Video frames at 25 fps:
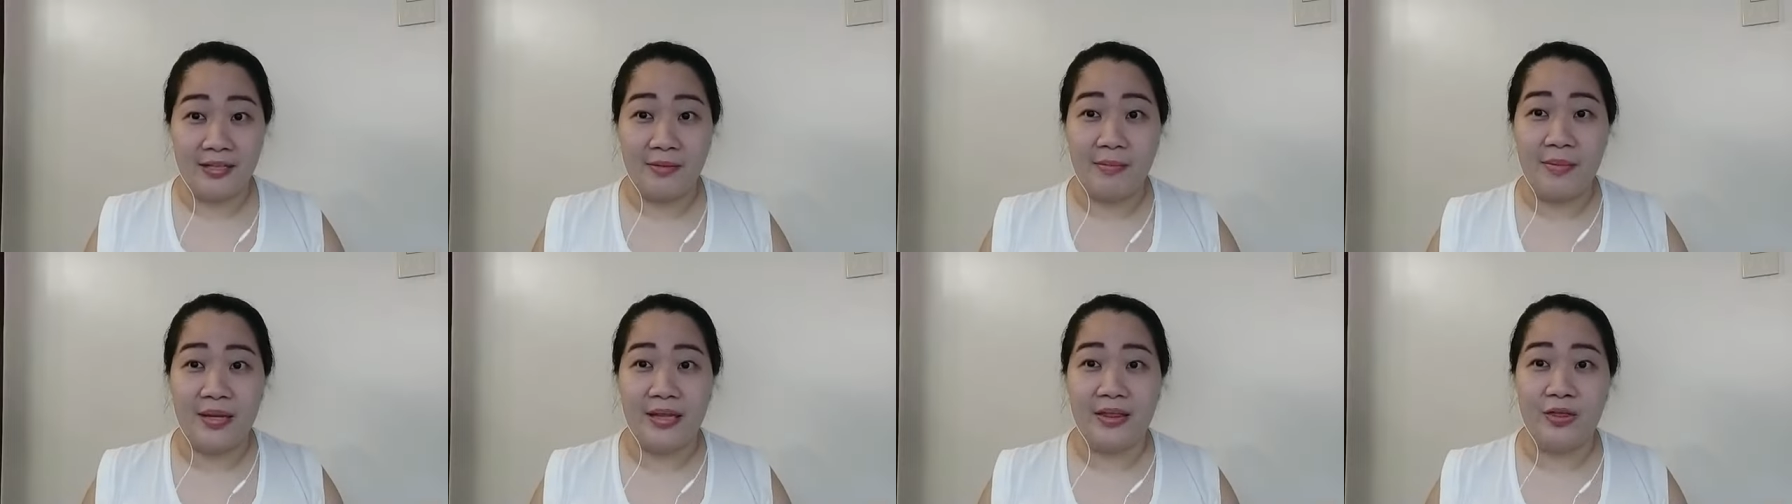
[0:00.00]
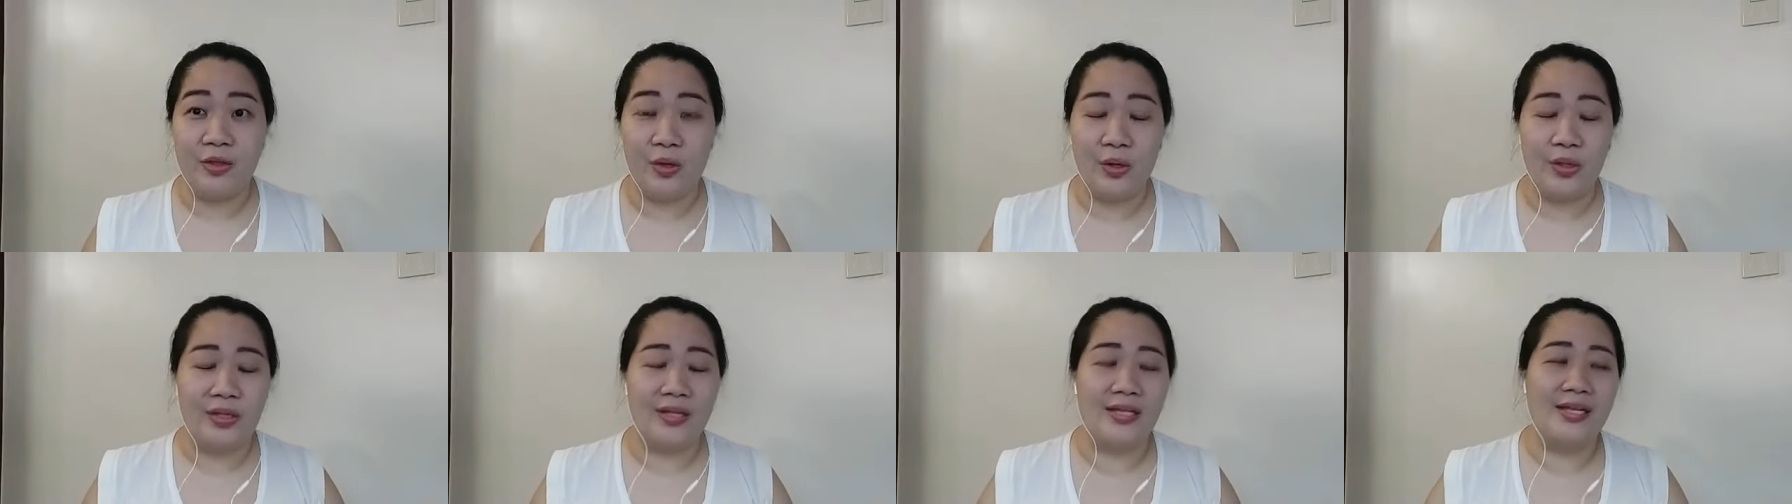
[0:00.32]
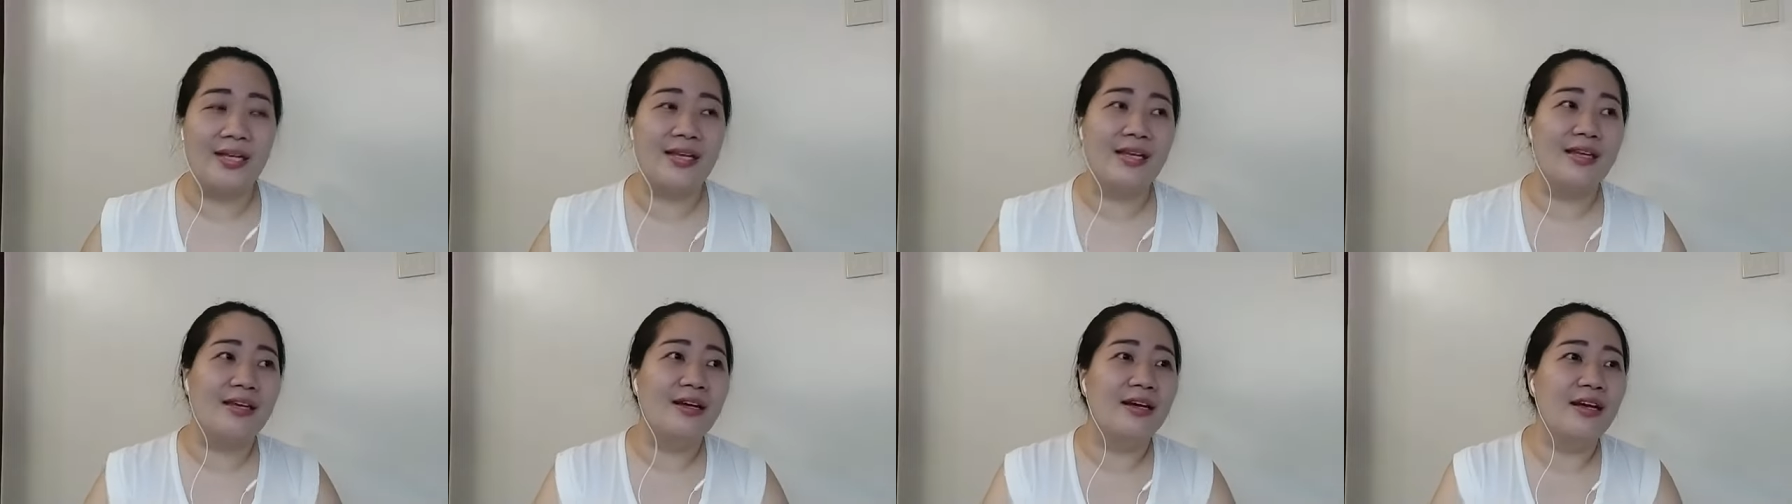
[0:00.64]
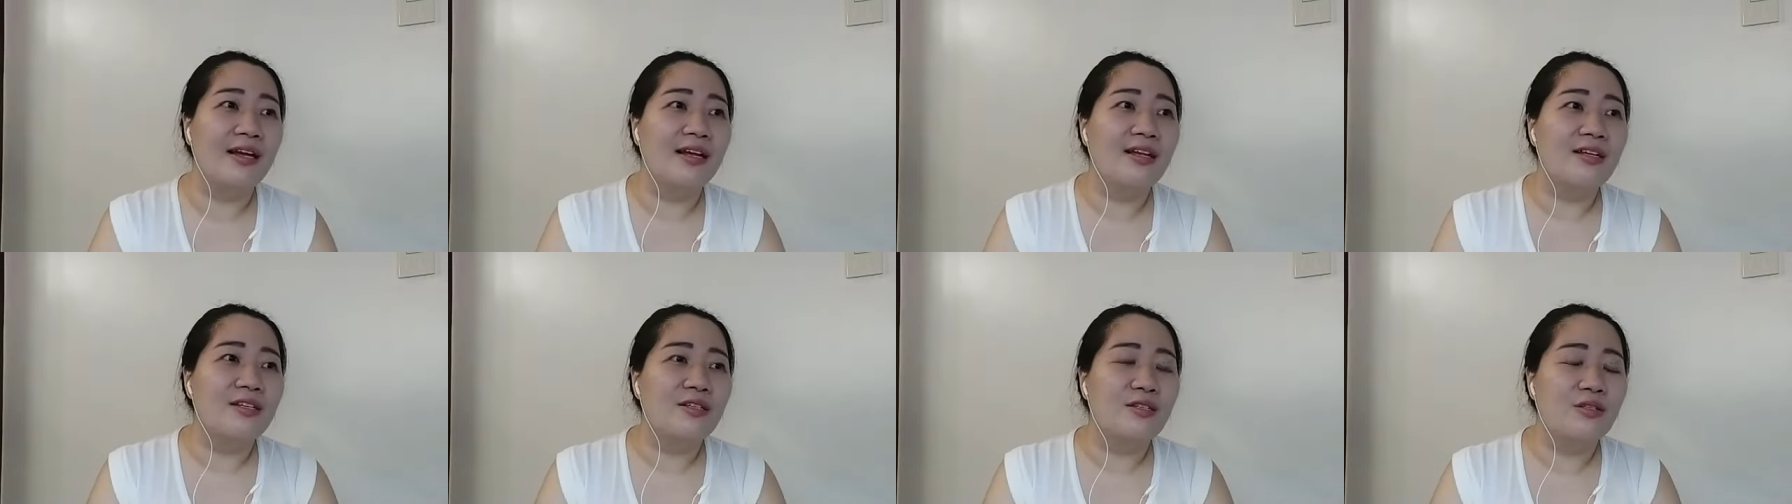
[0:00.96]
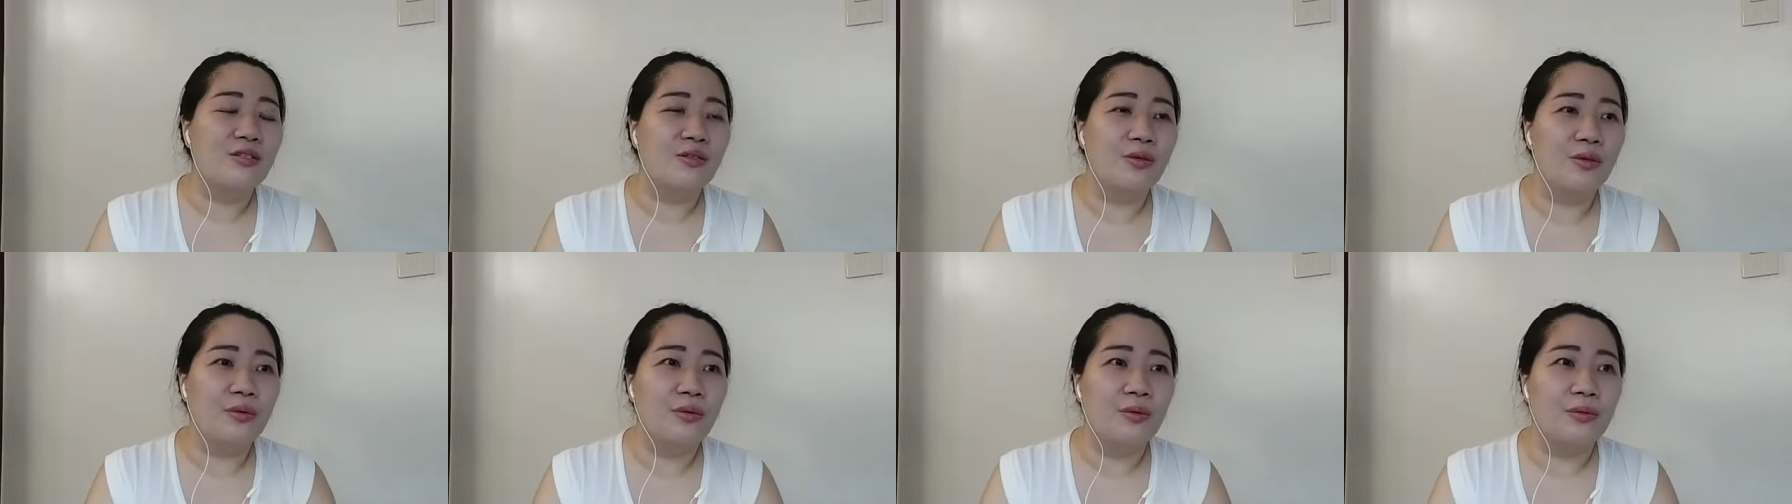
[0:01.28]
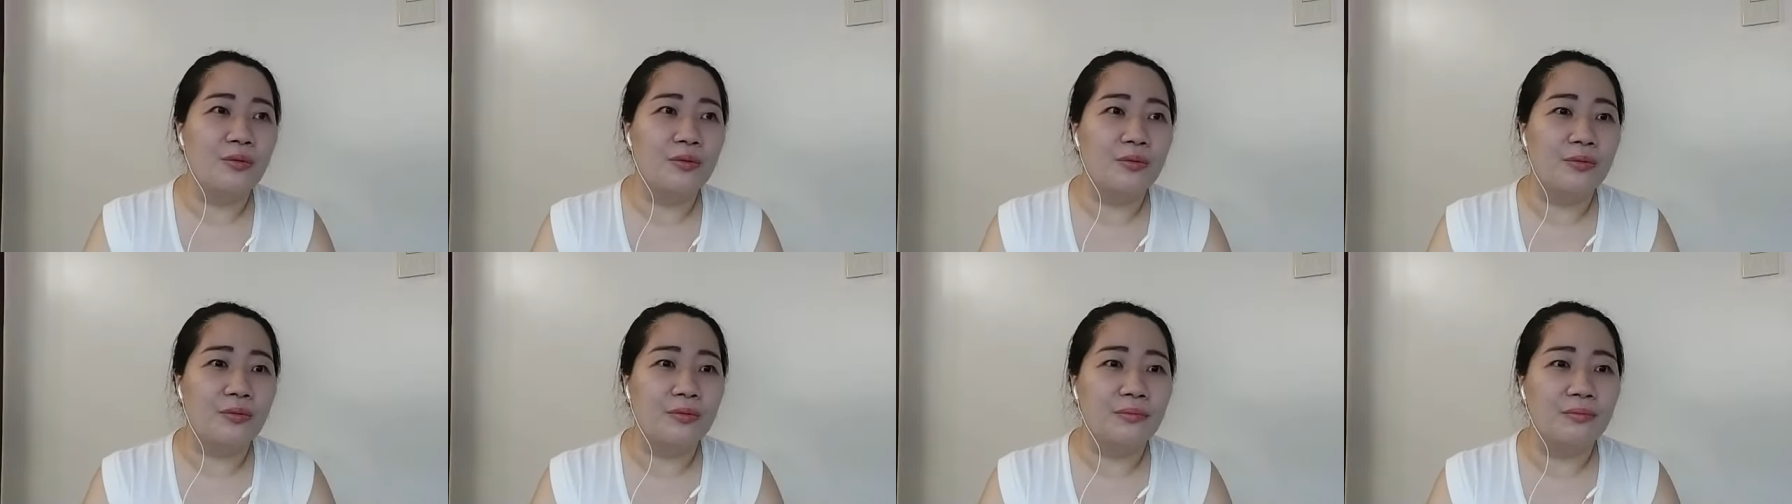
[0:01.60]
bit naughty,
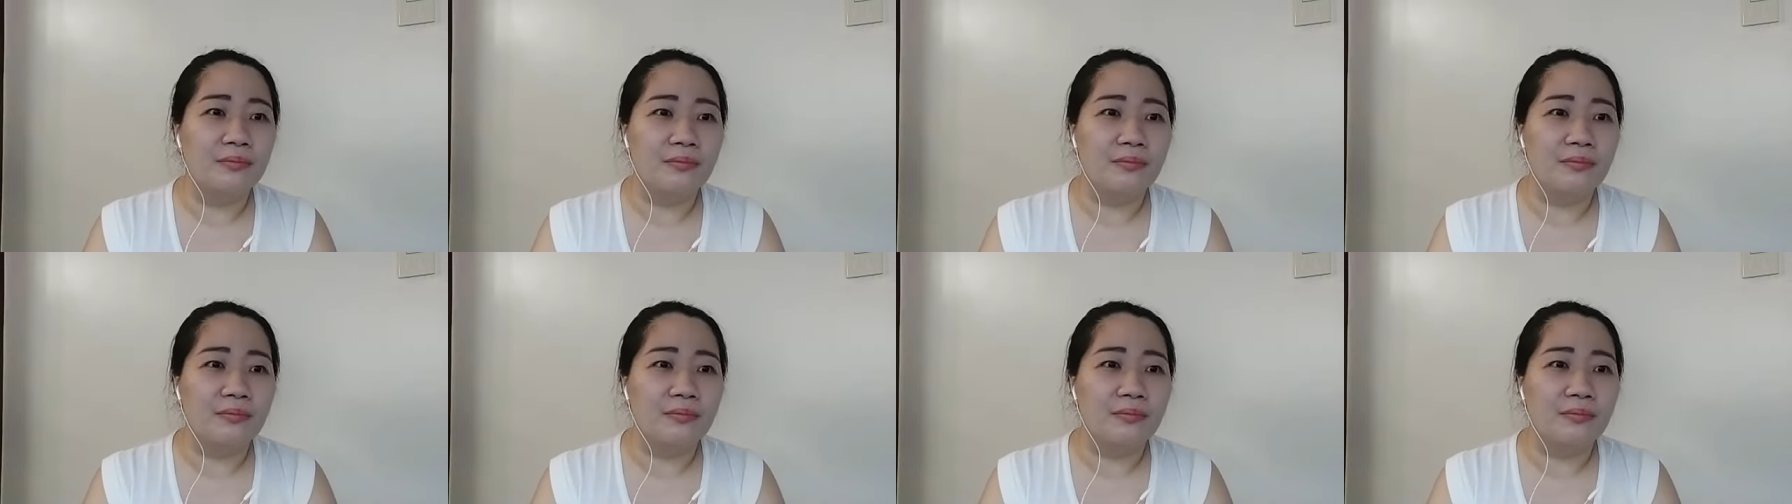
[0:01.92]
so